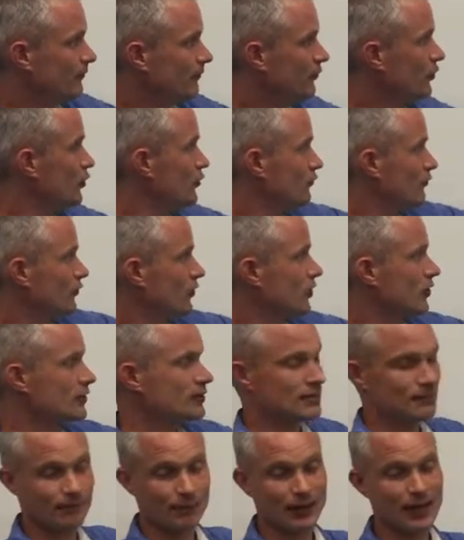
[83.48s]
food
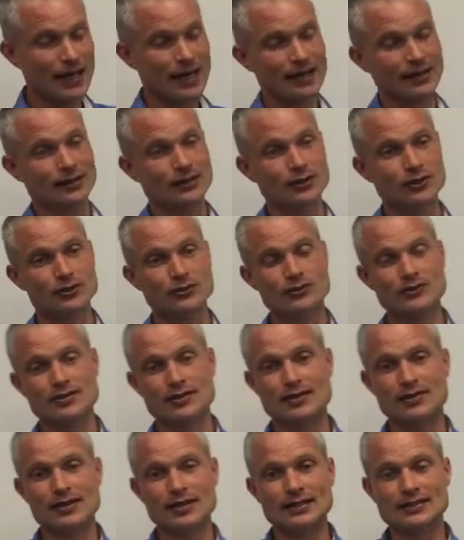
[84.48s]
forests and plant guilds
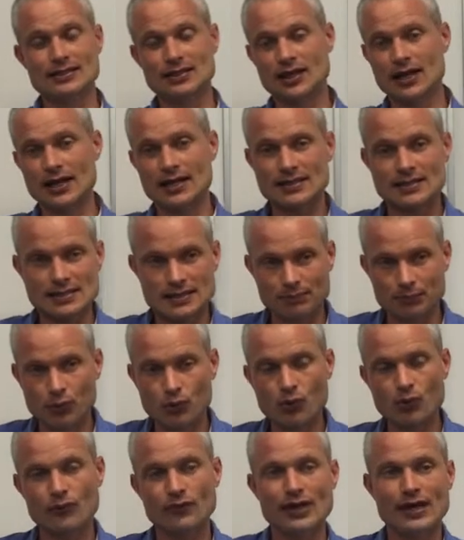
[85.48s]
are there to kind of
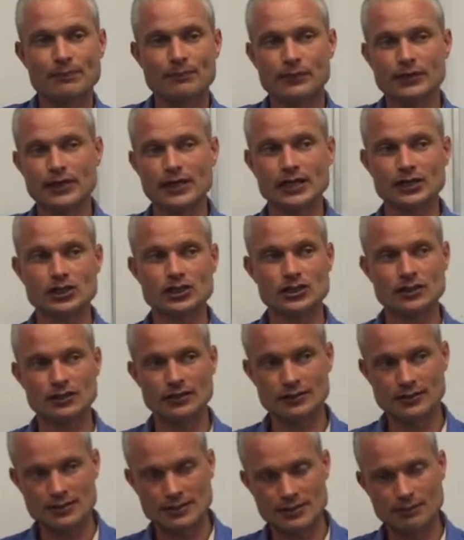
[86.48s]
support that production
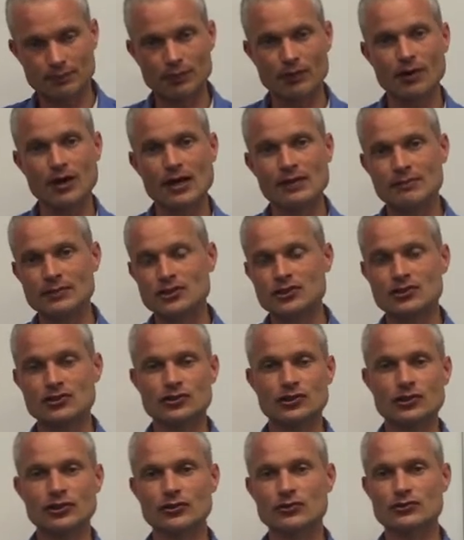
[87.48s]
and supply
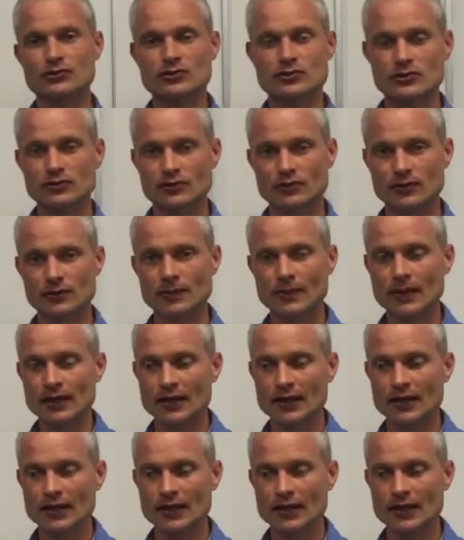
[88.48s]
materials to